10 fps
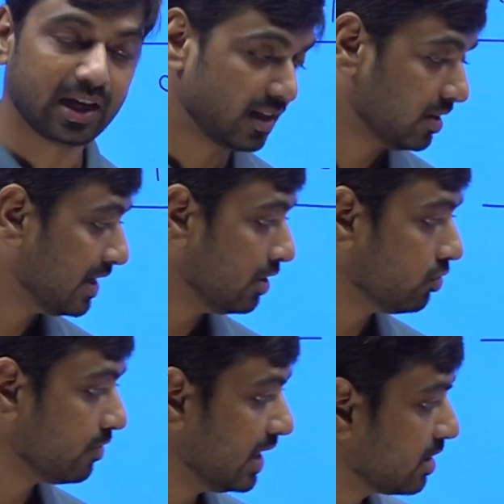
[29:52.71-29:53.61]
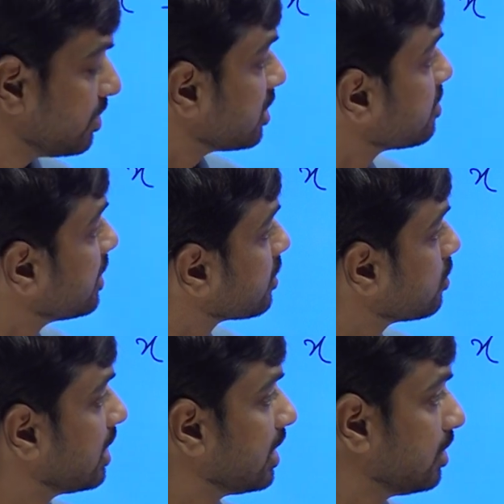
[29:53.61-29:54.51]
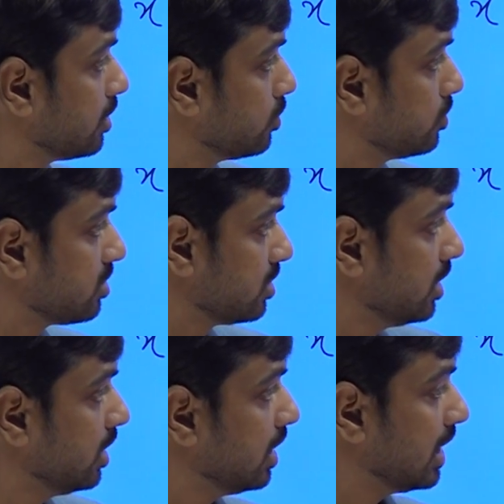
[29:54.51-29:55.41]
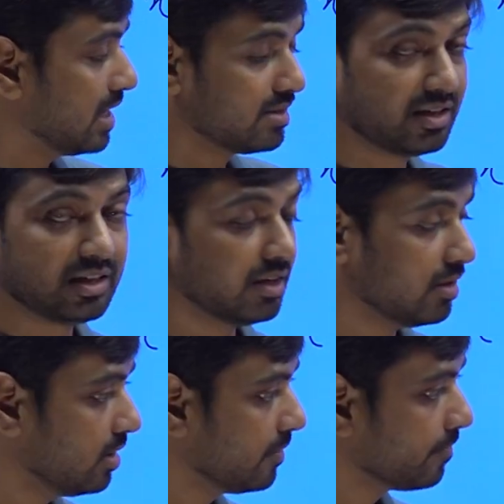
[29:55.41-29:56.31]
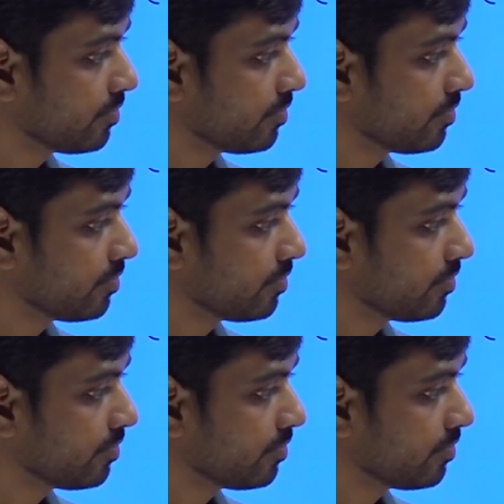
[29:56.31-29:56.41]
and the value of a as plus minus 2 and the roots as integral.